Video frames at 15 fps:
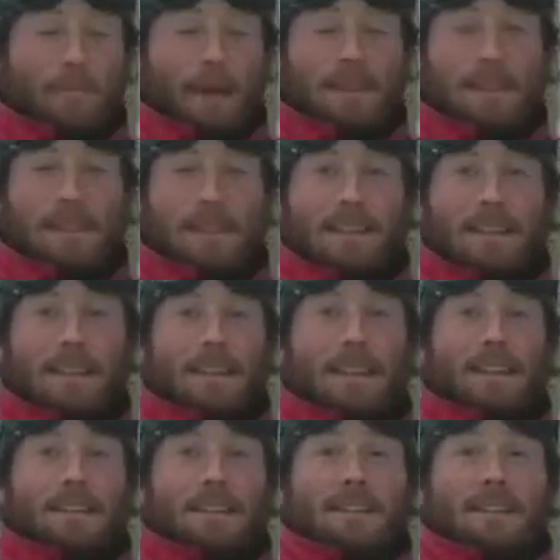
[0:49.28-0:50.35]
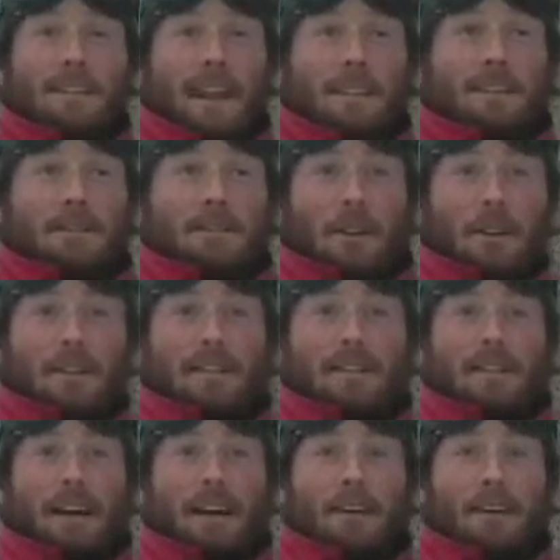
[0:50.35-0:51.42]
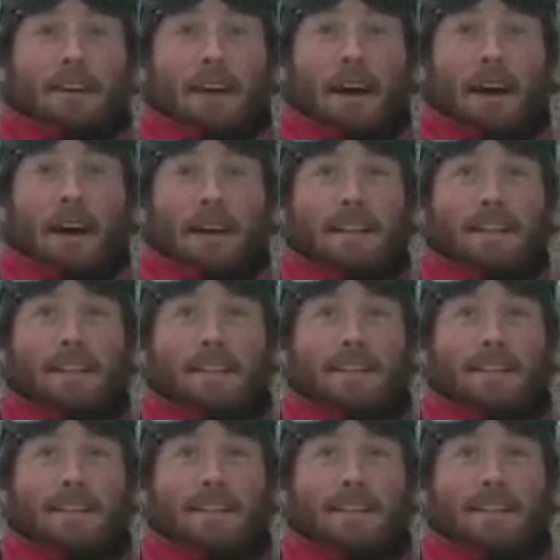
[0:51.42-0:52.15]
Basically, sex, drugs, and Telluride.